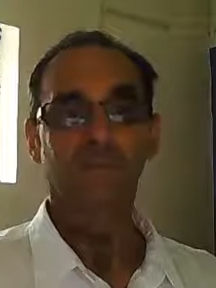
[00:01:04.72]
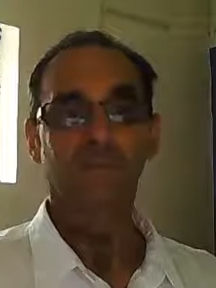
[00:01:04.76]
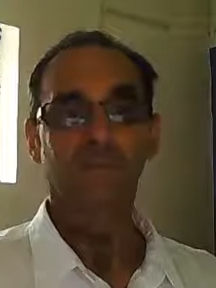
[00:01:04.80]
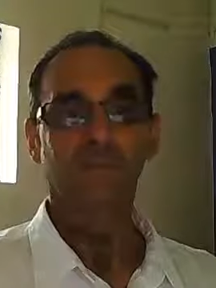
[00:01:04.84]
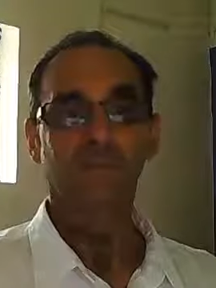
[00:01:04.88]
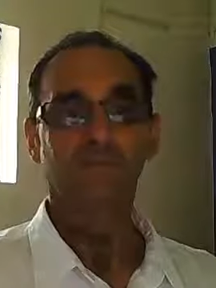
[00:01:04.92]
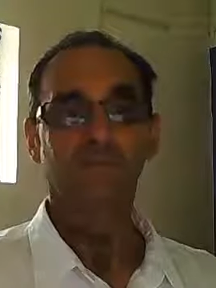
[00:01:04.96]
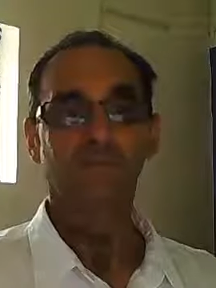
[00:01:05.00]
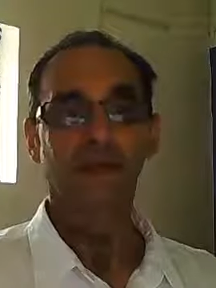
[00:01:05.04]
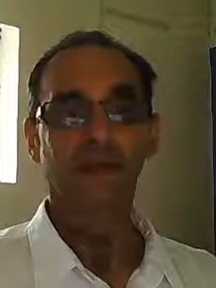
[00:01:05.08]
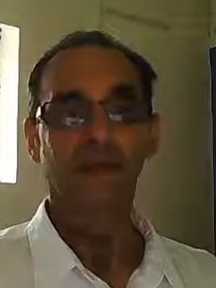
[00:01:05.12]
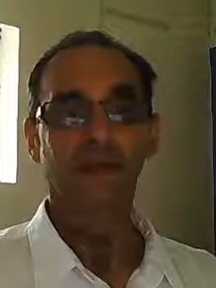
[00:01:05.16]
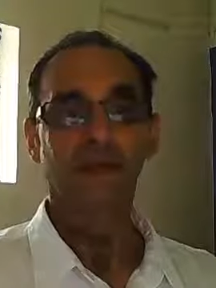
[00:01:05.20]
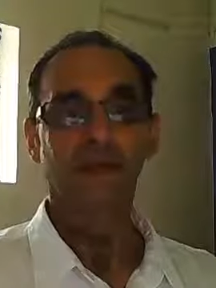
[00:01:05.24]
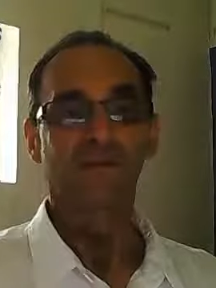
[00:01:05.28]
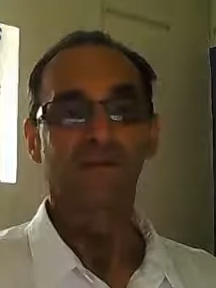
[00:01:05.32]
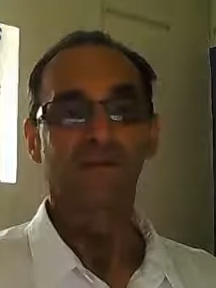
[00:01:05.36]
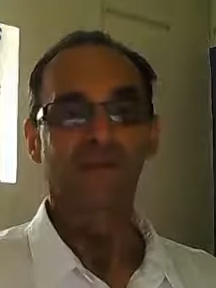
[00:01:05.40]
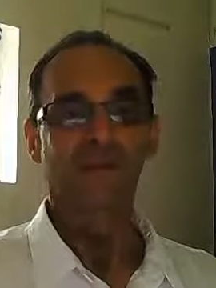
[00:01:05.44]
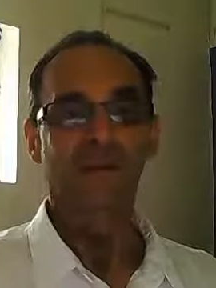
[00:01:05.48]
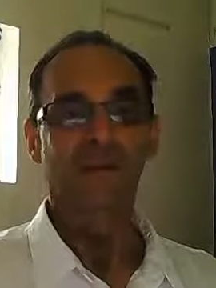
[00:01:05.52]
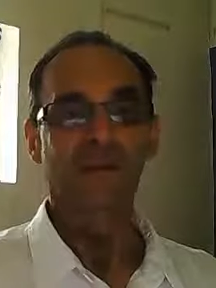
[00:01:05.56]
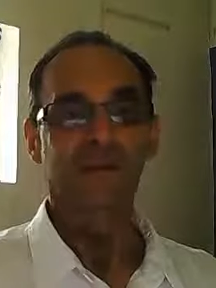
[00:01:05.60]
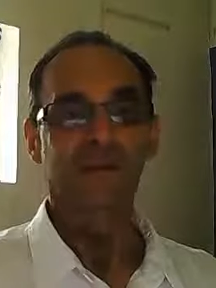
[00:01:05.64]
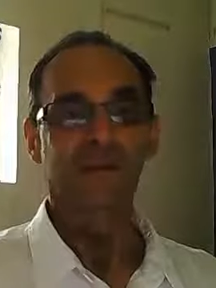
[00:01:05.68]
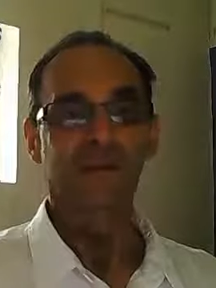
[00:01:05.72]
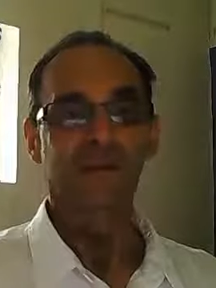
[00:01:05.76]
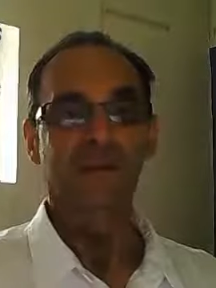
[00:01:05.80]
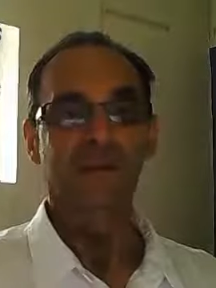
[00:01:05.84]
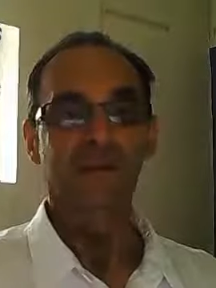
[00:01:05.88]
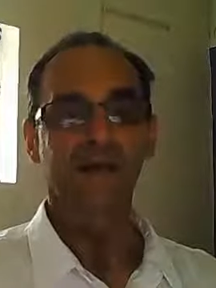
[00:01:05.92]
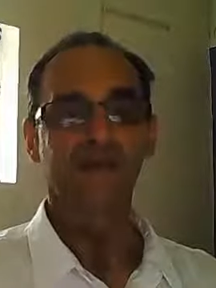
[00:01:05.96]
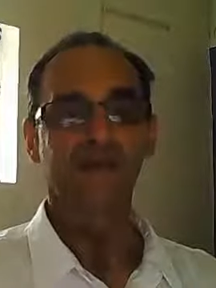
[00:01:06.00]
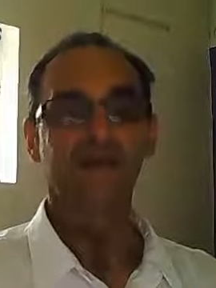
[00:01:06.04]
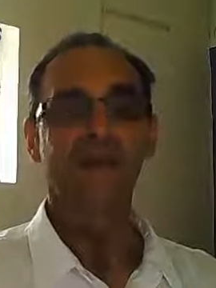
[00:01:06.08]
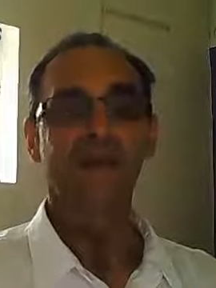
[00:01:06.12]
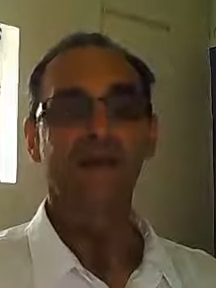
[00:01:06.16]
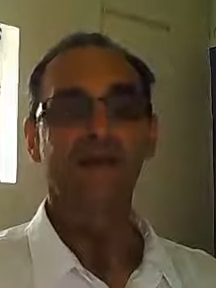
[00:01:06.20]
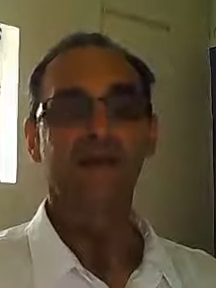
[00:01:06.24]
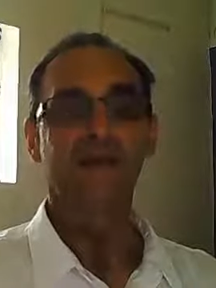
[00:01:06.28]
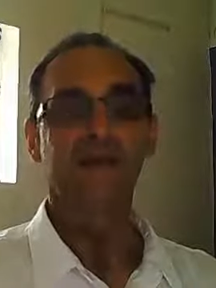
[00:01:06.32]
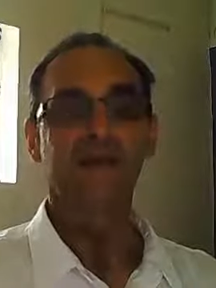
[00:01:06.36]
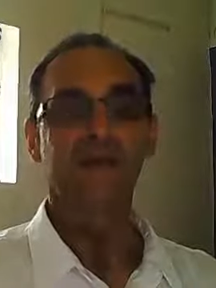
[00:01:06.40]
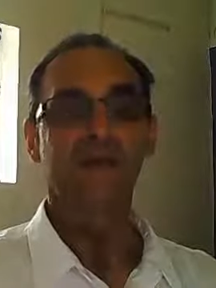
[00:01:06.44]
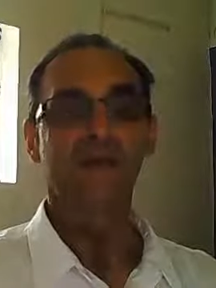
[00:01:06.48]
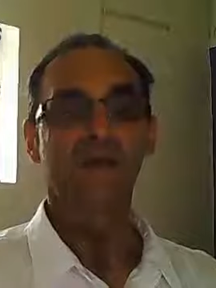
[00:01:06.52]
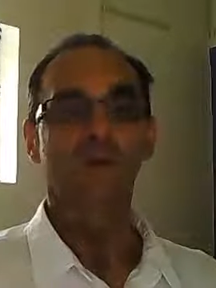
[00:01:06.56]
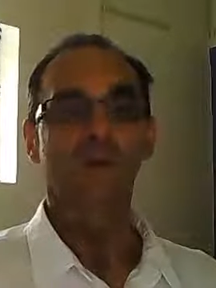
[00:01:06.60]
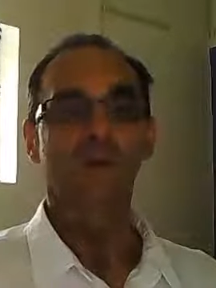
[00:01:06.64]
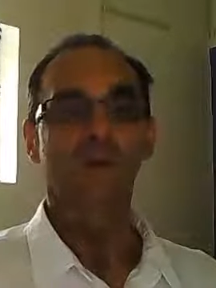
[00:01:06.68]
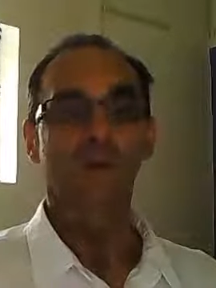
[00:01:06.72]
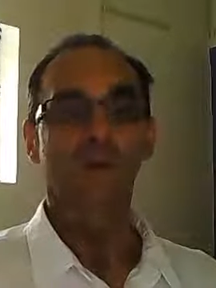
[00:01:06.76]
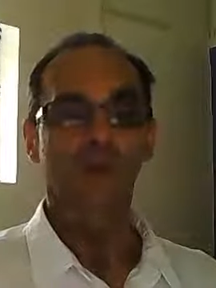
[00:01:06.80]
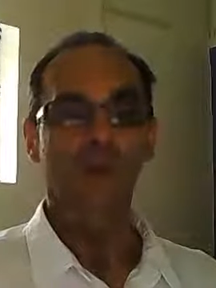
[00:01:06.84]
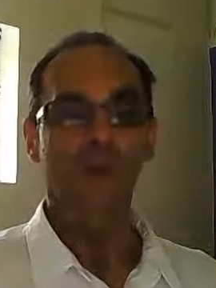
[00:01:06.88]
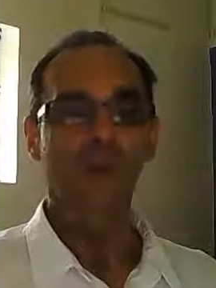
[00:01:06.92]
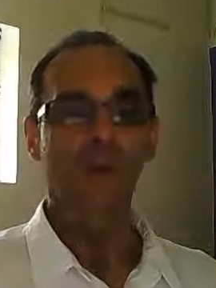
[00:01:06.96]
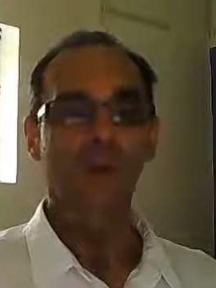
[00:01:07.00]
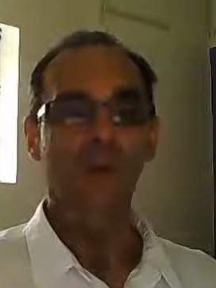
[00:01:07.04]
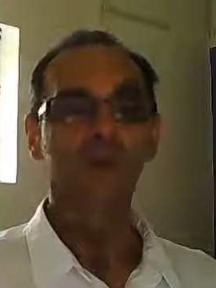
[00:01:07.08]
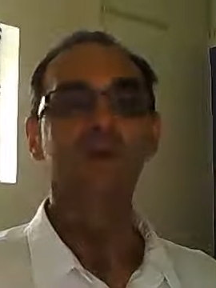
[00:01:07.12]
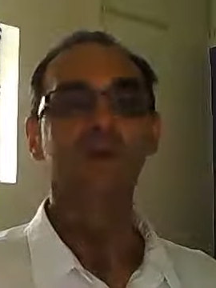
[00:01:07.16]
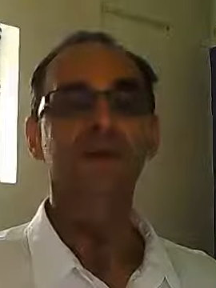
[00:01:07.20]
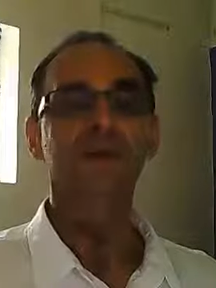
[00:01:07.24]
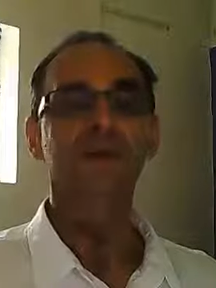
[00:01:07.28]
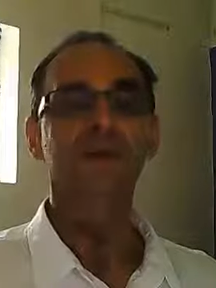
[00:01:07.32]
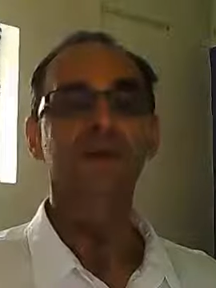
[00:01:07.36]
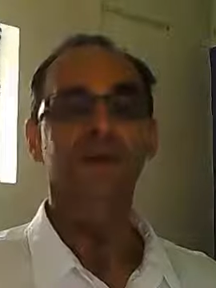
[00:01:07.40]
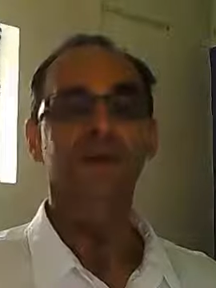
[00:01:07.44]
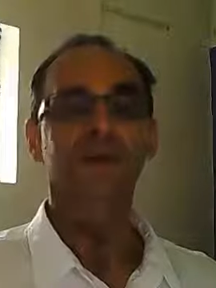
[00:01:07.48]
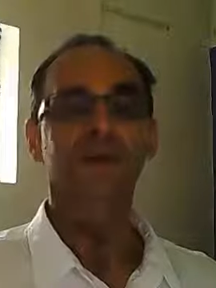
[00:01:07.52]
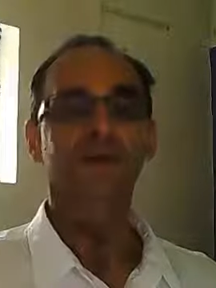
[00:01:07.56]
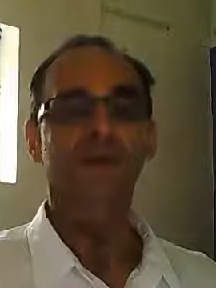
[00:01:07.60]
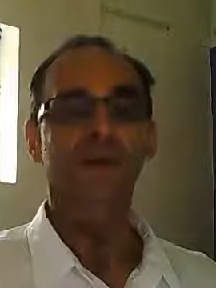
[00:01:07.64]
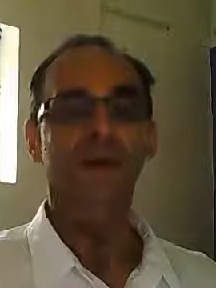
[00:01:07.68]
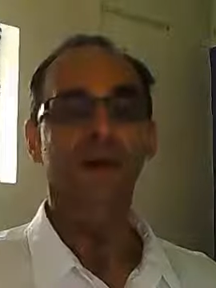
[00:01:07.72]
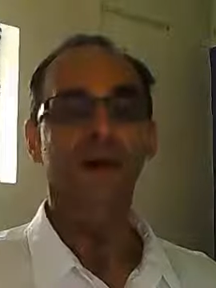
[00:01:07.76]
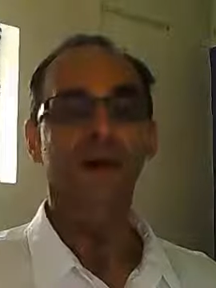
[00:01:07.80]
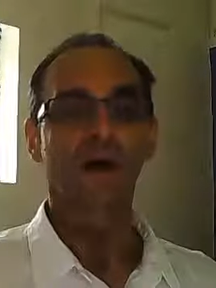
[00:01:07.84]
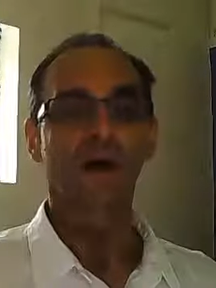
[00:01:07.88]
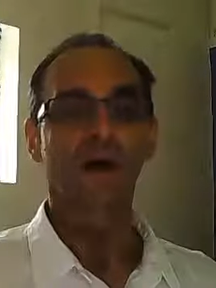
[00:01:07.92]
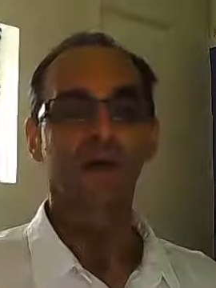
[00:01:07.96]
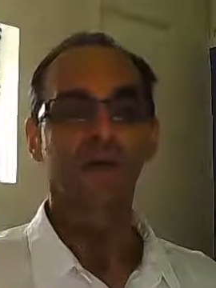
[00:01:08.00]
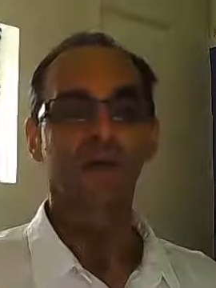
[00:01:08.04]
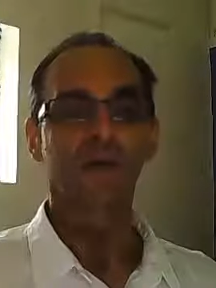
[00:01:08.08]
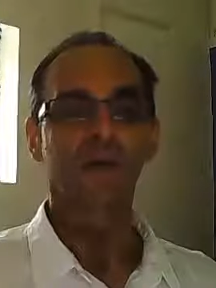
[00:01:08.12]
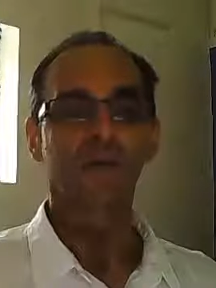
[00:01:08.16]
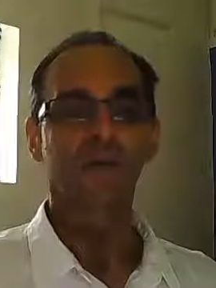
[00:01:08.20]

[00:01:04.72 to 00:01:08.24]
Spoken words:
believe that as soon as your website is online,